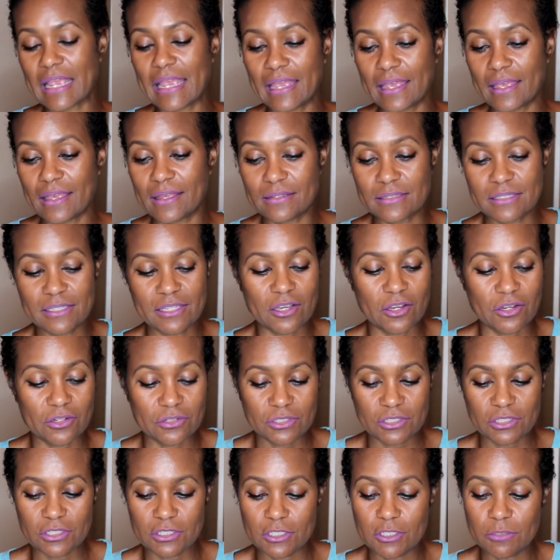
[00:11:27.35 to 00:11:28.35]
and
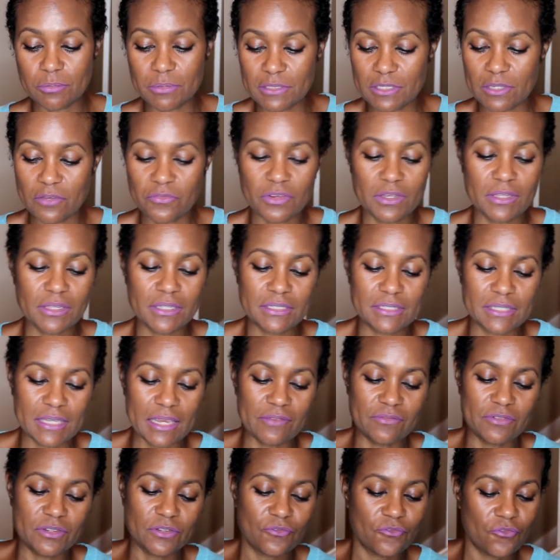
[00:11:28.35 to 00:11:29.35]
so she specifically
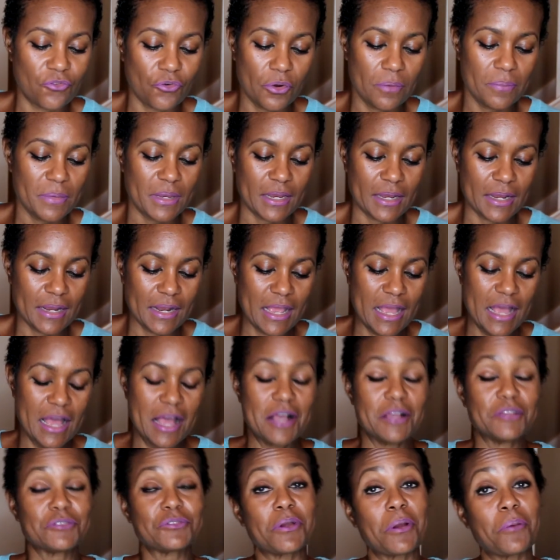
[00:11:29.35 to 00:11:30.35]
saved it for me,
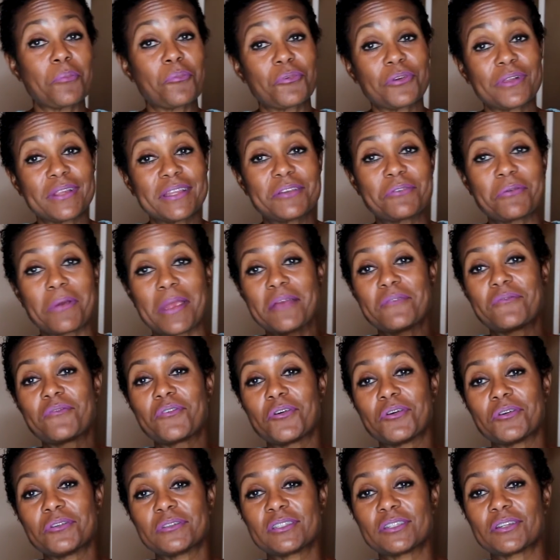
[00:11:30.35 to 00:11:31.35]
so I'm really
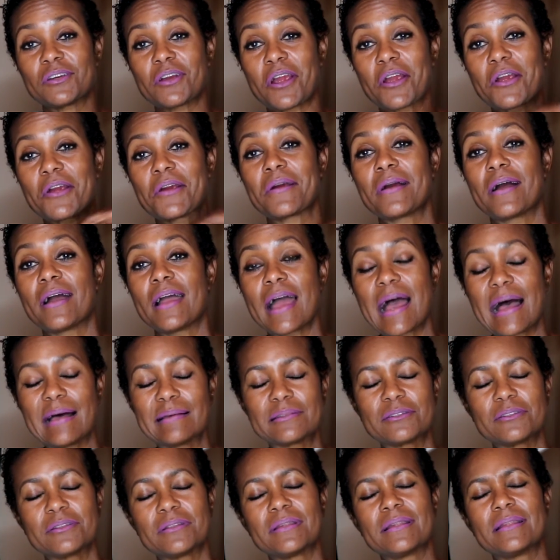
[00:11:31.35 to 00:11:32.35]
grateful to her. I
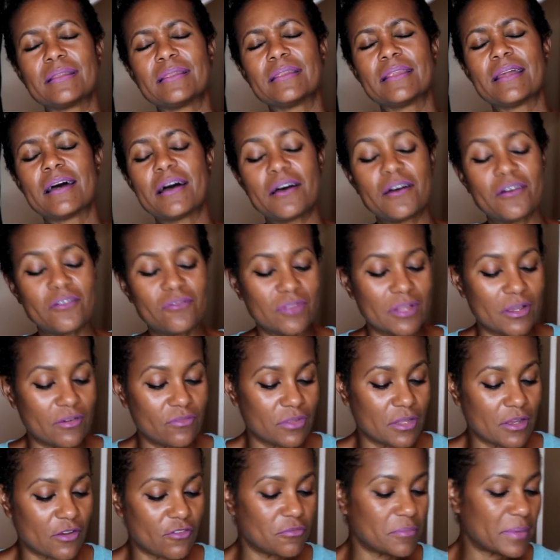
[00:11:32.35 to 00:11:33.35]
absolutely love,
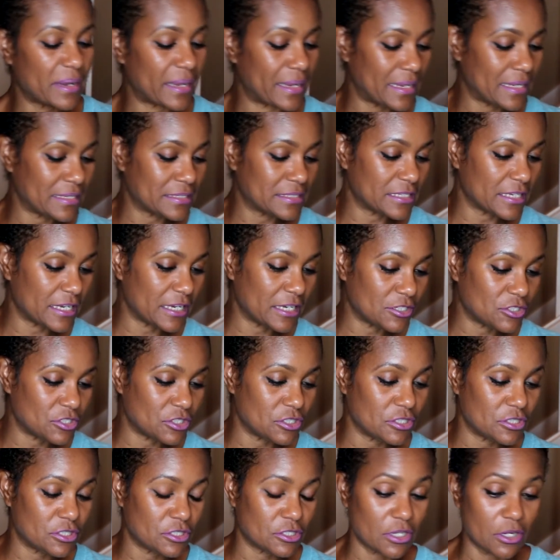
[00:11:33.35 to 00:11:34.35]
love, love my essay.
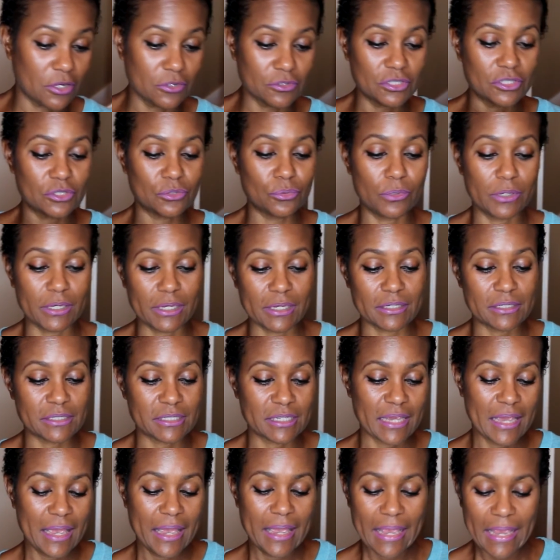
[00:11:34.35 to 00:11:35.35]
She's so
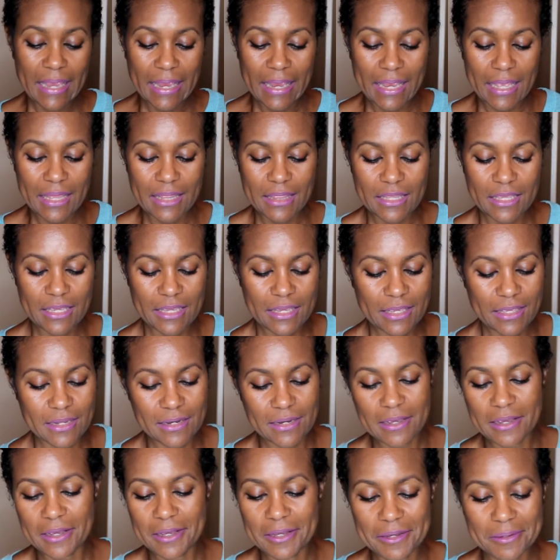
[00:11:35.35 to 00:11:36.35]
sweet. And
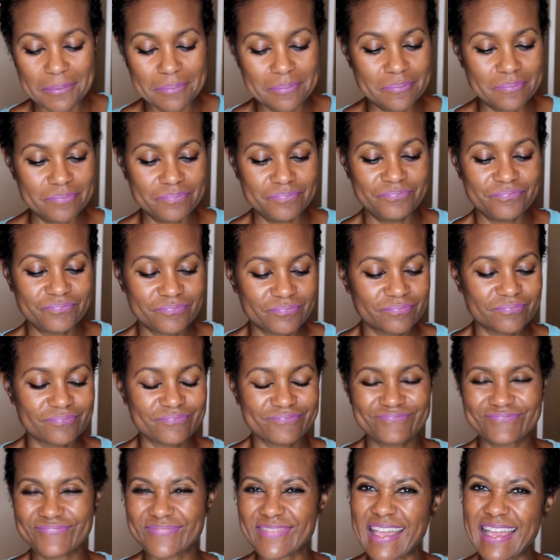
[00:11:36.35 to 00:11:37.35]
then
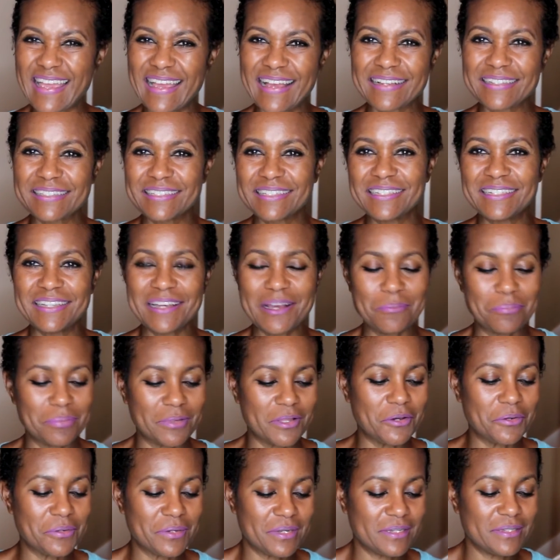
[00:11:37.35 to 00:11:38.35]
I actually
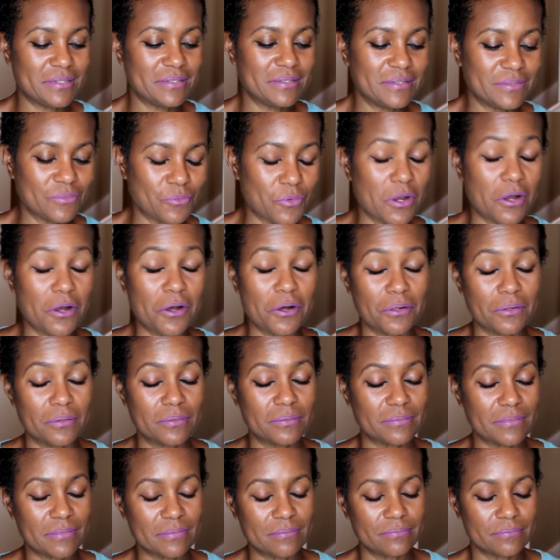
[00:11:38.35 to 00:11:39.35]
uploaded,
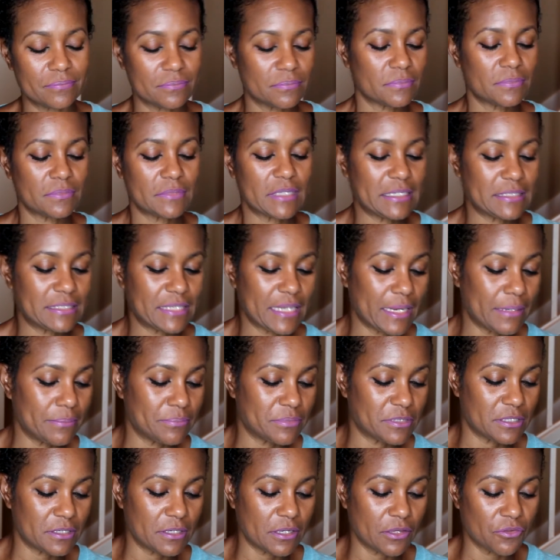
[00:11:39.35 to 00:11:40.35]
well, I
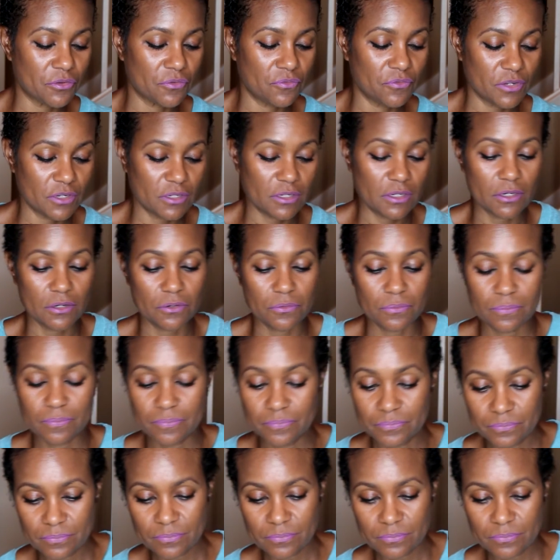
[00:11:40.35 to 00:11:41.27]
taped another video,